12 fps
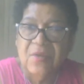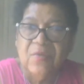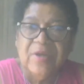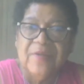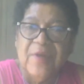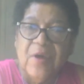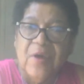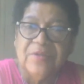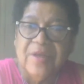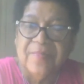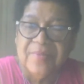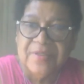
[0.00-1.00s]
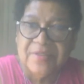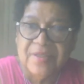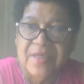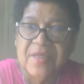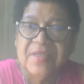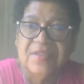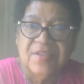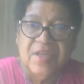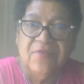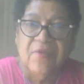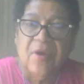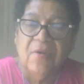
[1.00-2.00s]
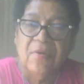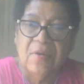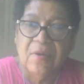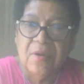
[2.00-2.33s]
What are the whole numbers? 0,